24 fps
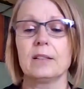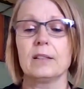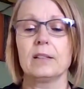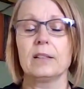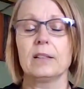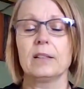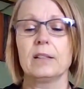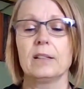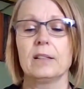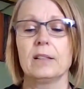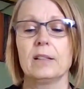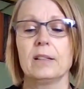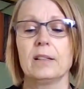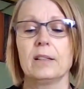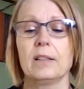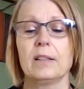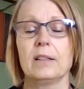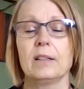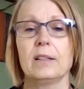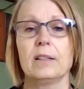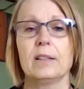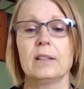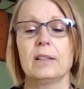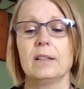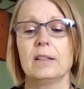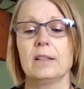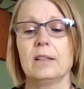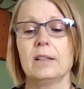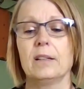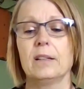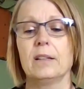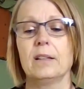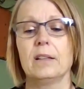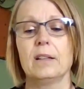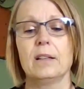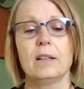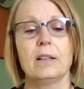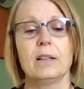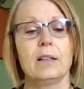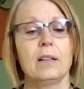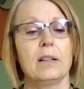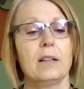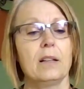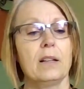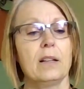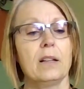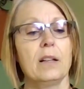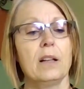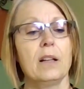Nothing is said.